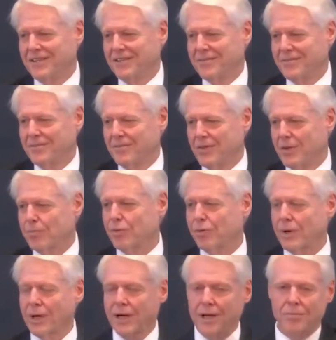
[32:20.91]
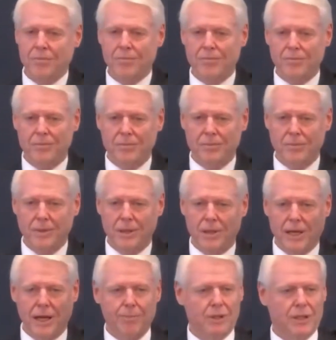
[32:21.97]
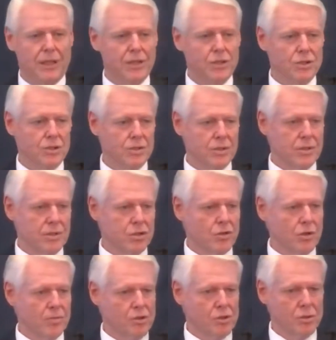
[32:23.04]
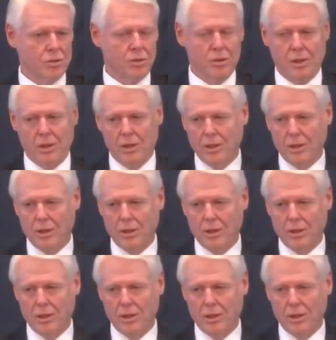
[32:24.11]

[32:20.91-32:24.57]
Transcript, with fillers: The prime applications in the scripture are,